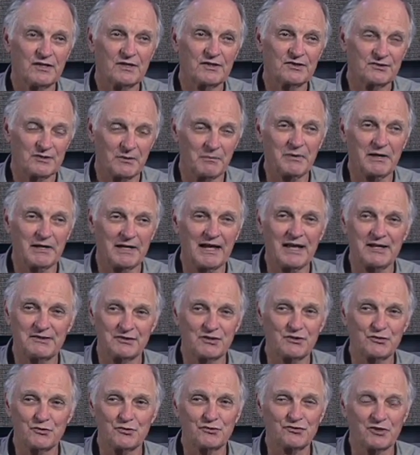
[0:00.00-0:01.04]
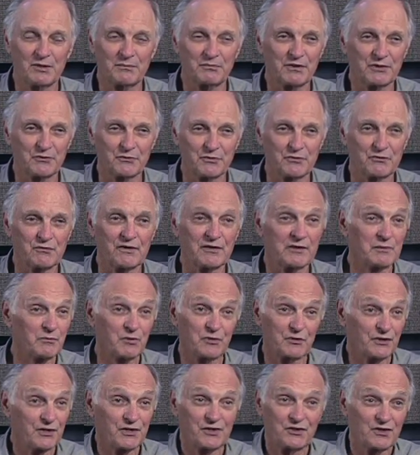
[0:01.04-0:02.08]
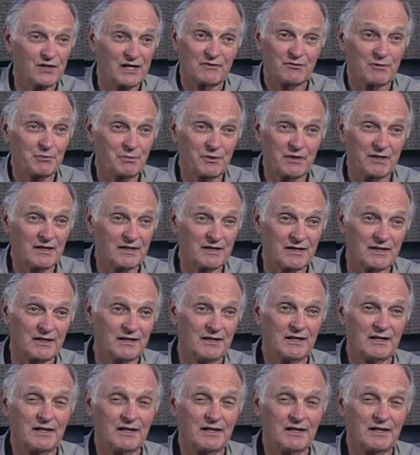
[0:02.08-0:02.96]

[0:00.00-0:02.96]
Somebody has to do something regrettable, or you don't have a play.